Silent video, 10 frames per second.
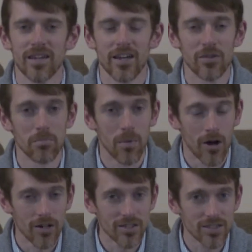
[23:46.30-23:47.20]
And the
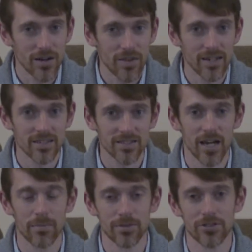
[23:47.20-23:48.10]
marks of that
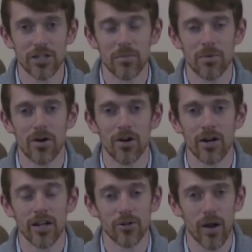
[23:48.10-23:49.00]
discipleship
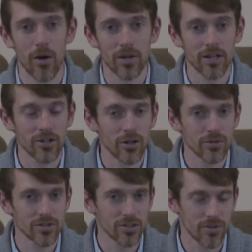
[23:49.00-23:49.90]
are a crowding
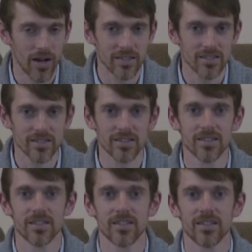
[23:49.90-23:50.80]
close to Christ.
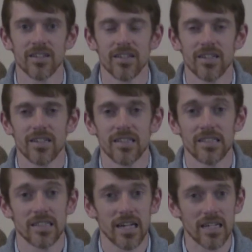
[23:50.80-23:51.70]

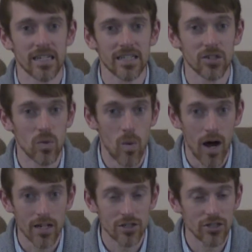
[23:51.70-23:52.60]
Secondly, to
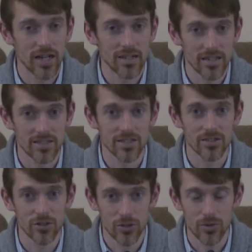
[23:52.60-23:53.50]
watch and
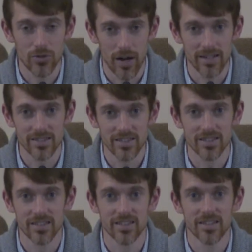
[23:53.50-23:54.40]
listen to Christ.
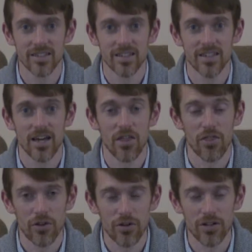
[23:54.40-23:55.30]
And
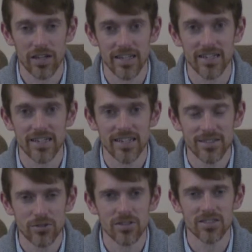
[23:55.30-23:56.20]
thirdly,
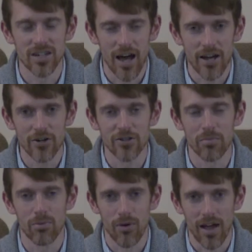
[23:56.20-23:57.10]
to desire to
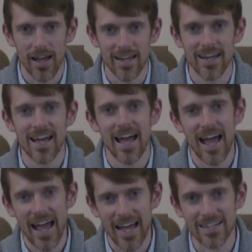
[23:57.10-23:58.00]
pray
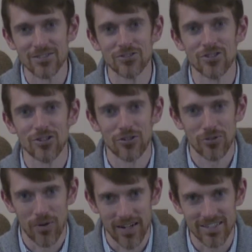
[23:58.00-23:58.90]
as
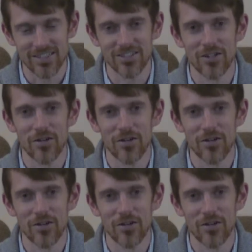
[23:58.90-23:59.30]
Christ